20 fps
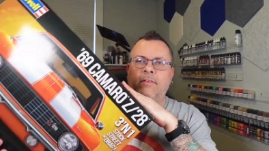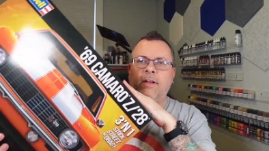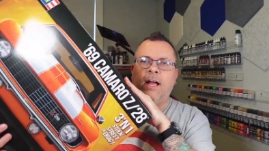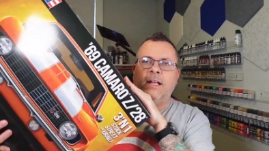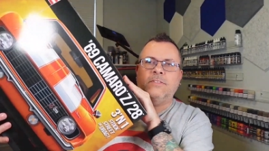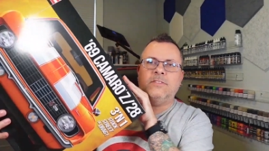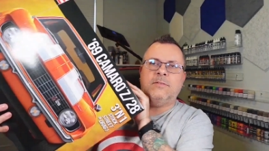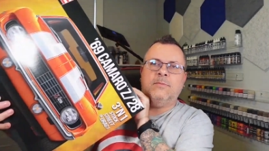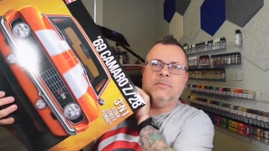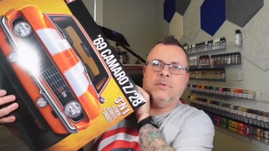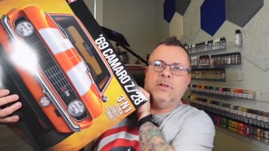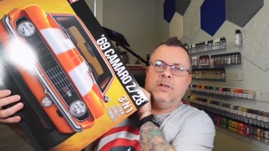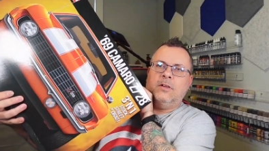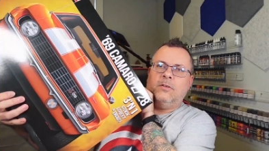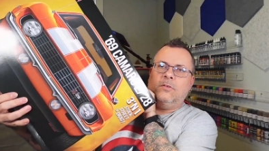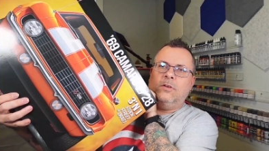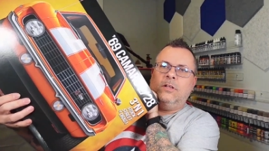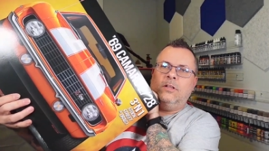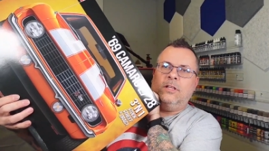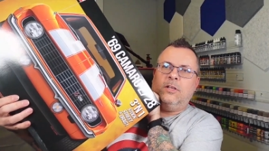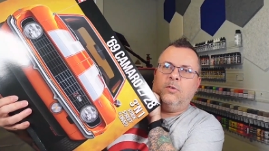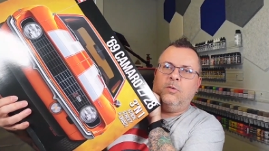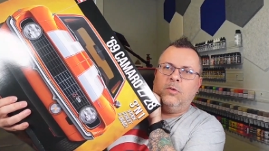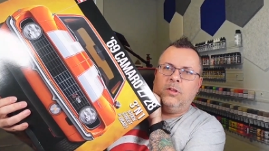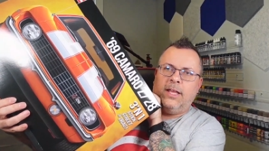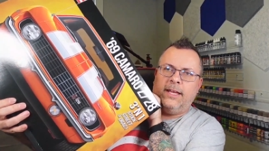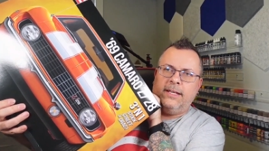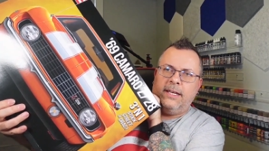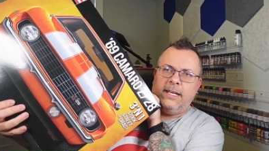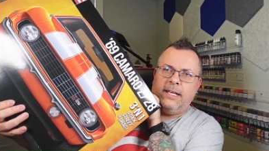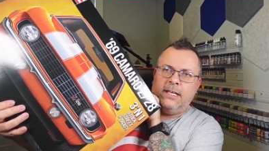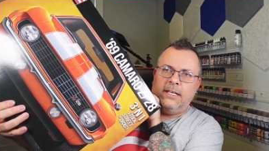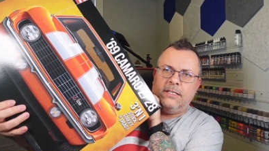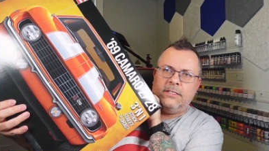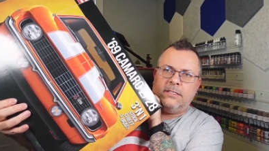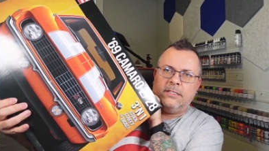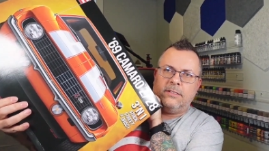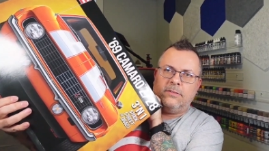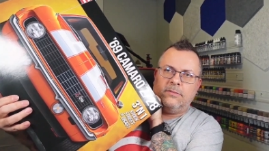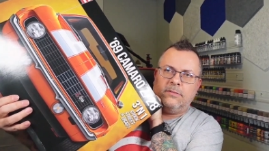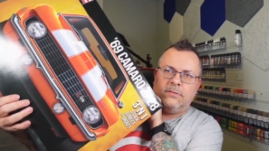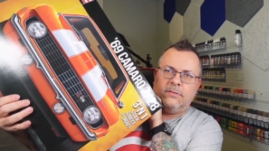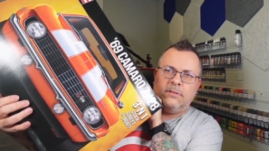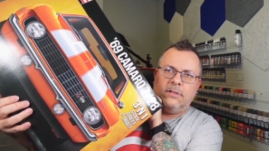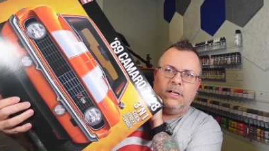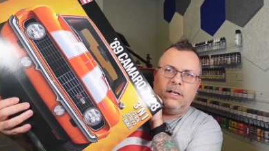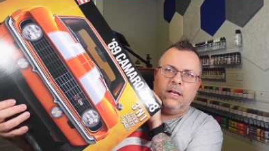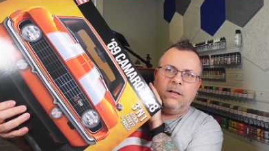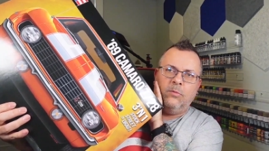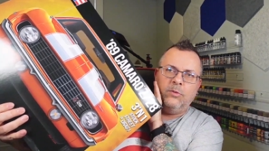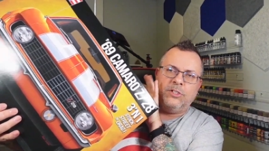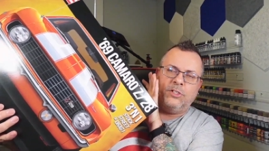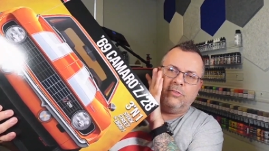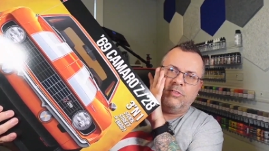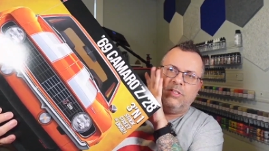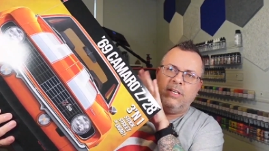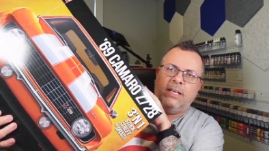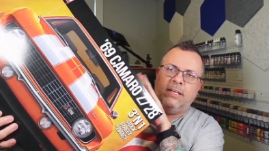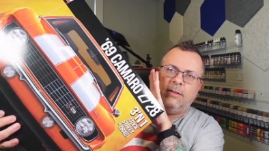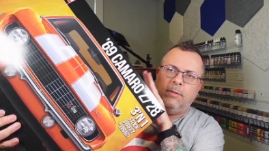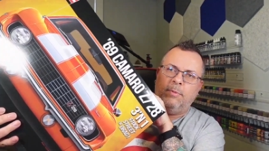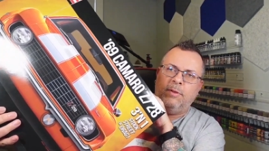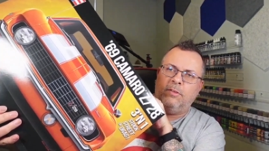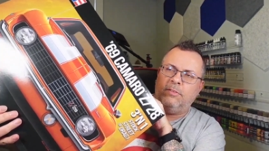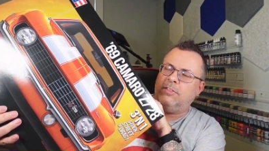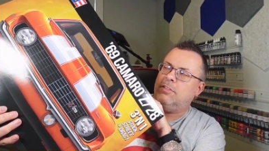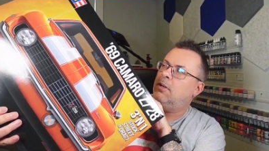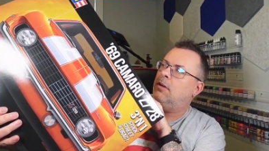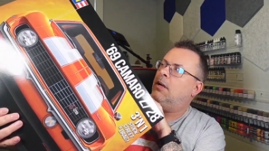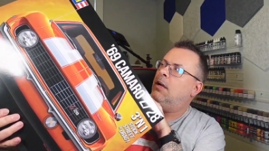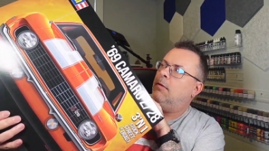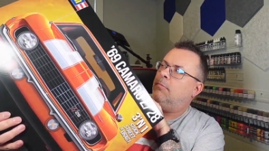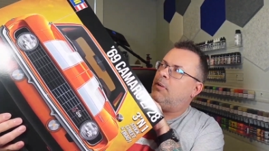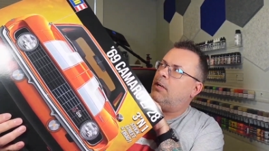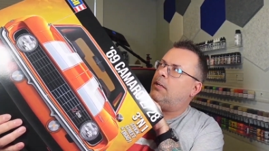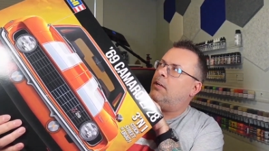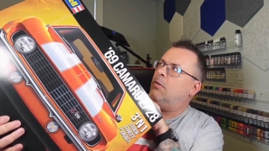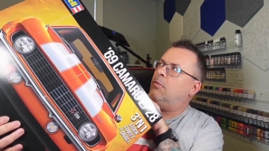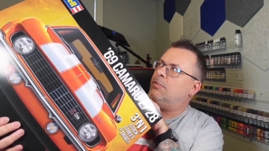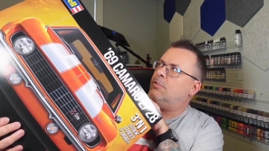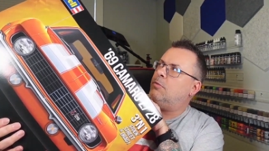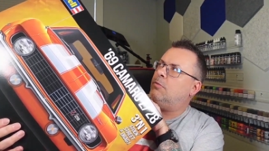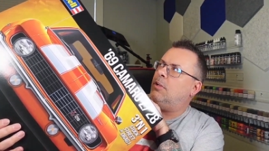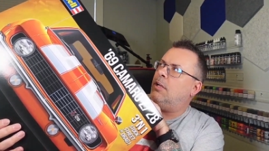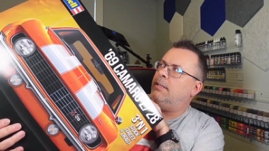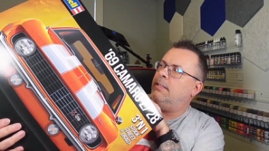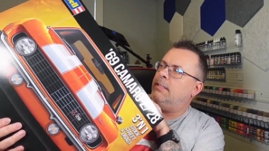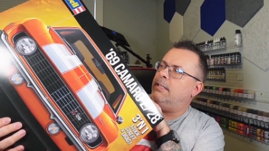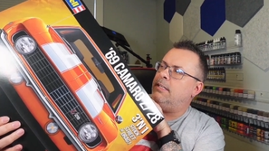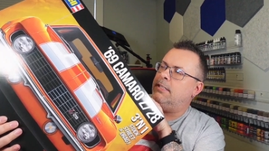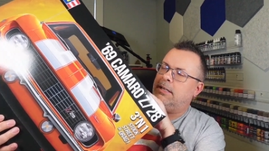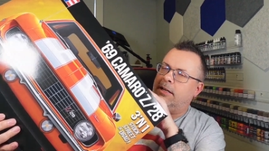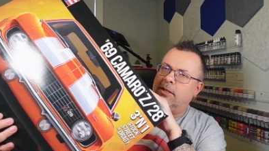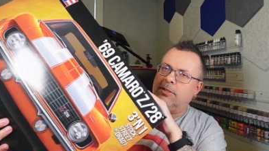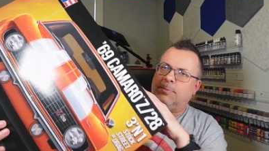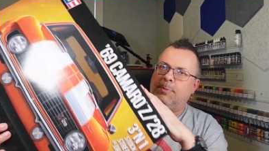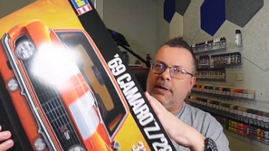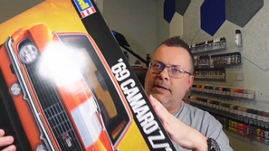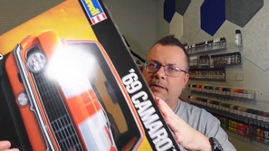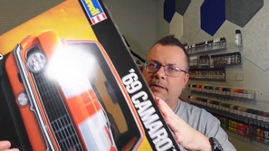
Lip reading: got some really cool ideas, which you'll see in the builds. I'm not going to go into a lot of details, but